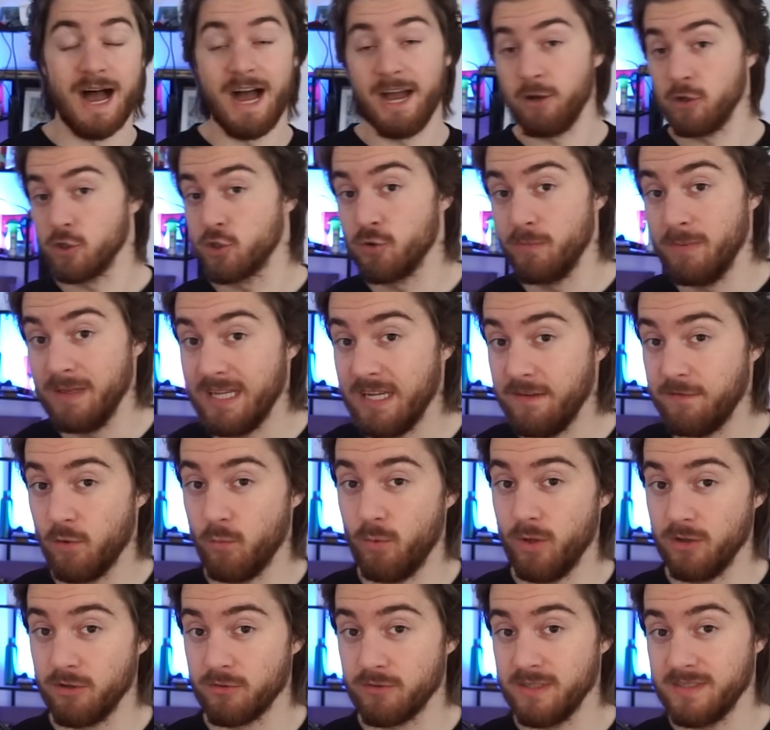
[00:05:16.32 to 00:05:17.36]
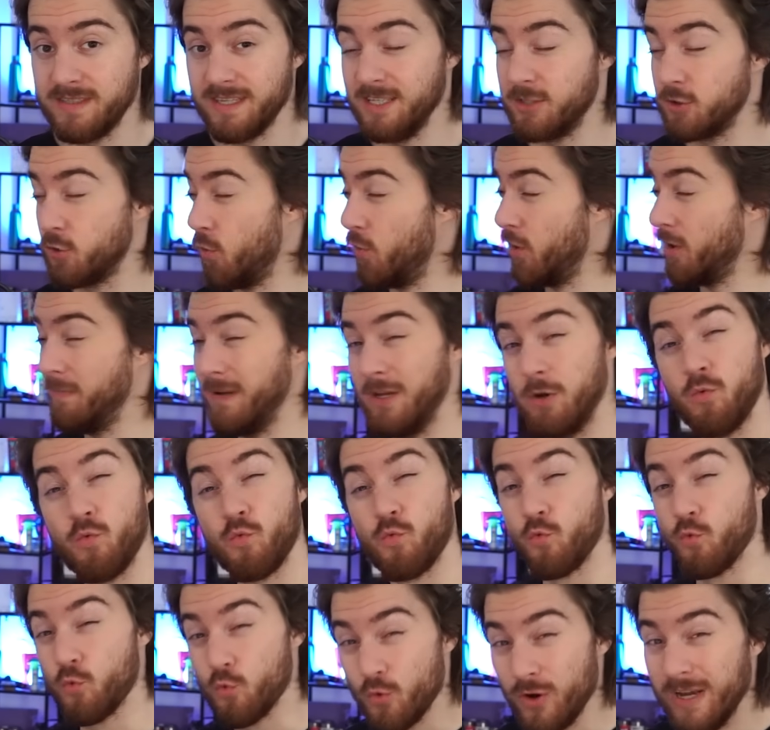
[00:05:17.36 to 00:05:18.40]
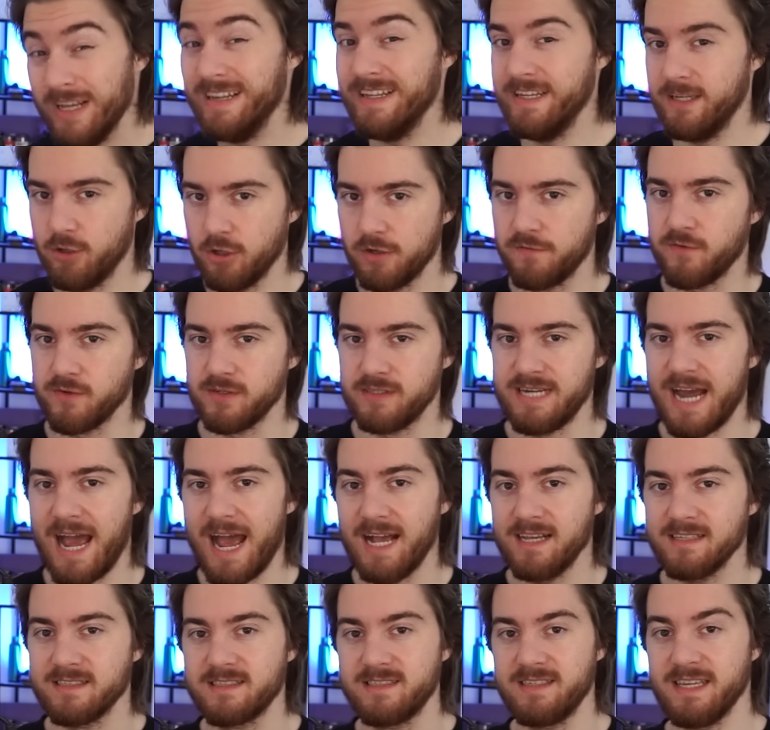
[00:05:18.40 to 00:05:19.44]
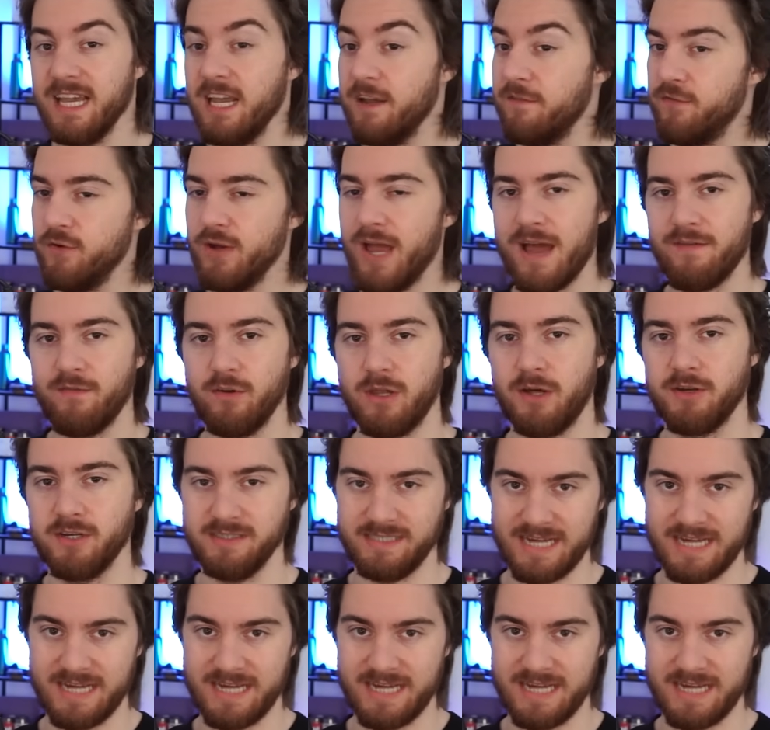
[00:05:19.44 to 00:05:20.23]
I also believe the Wilderness is going to be really good for tasks if you have a lot of